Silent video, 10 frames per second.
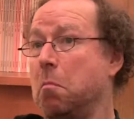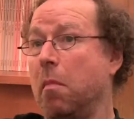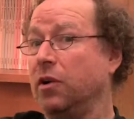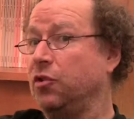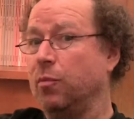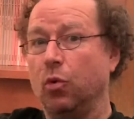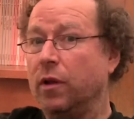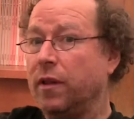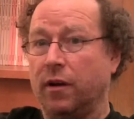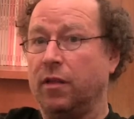much
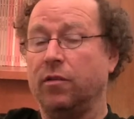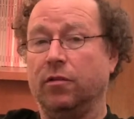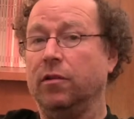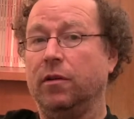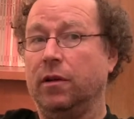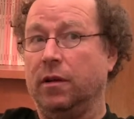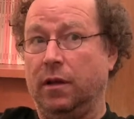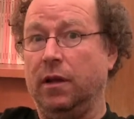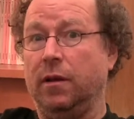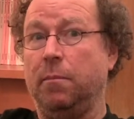more than a third
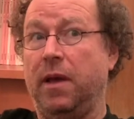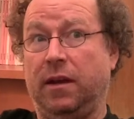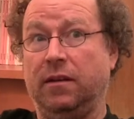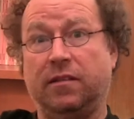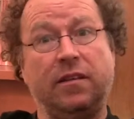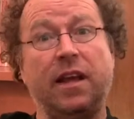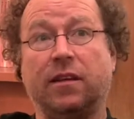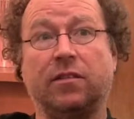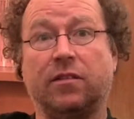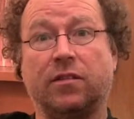in many
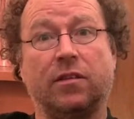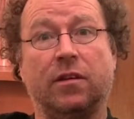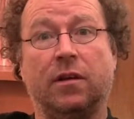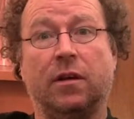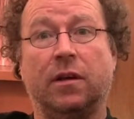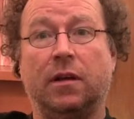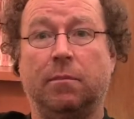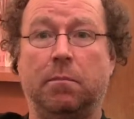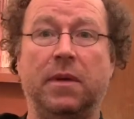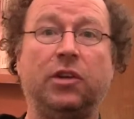states.
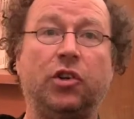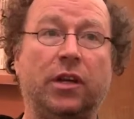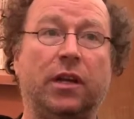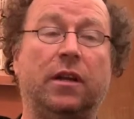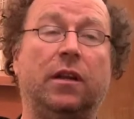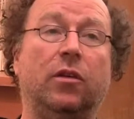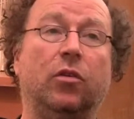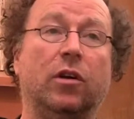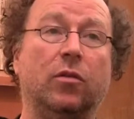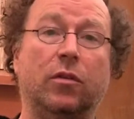Michigan and the
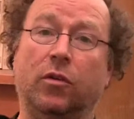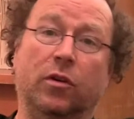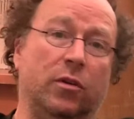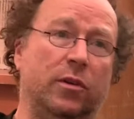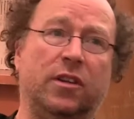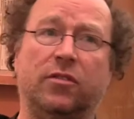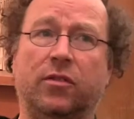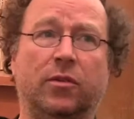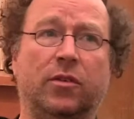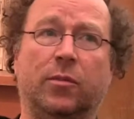auto, the auto
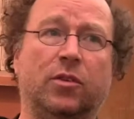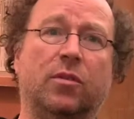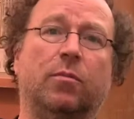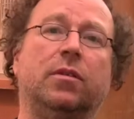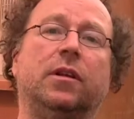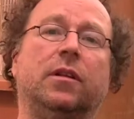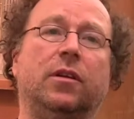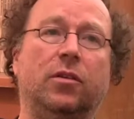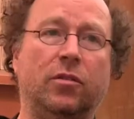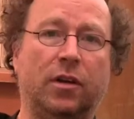industry was almost
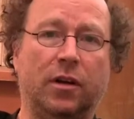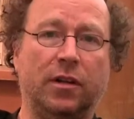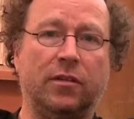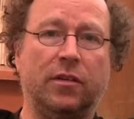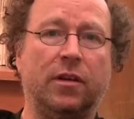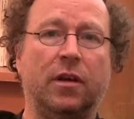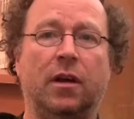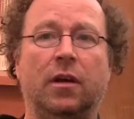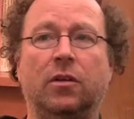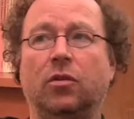completely unionized.
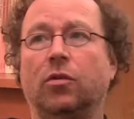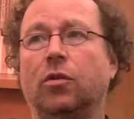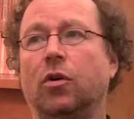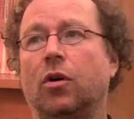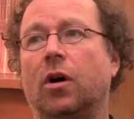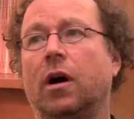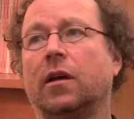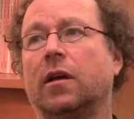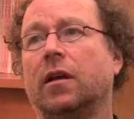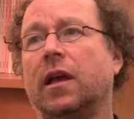New
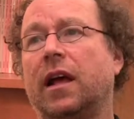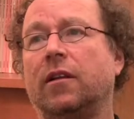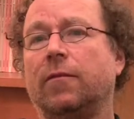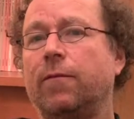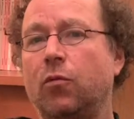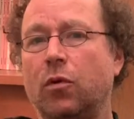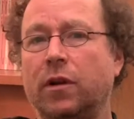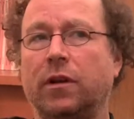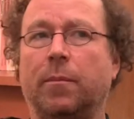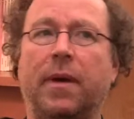York,
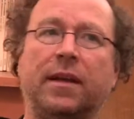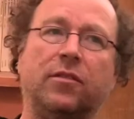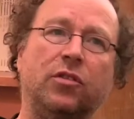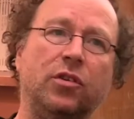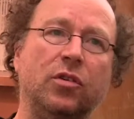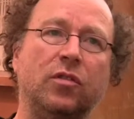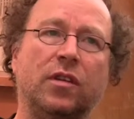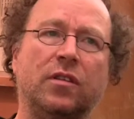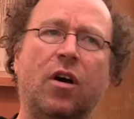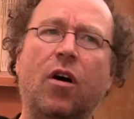California,
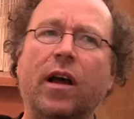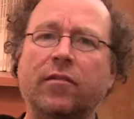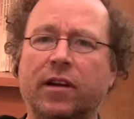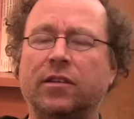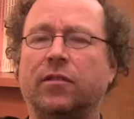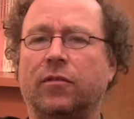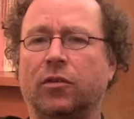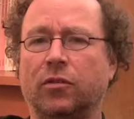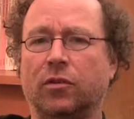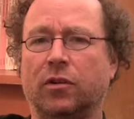Massachusetts, high rates of
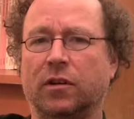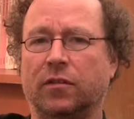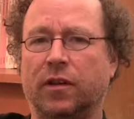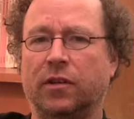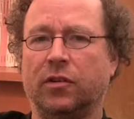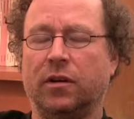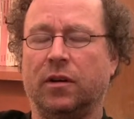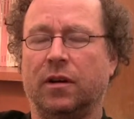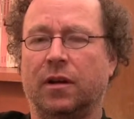union organization.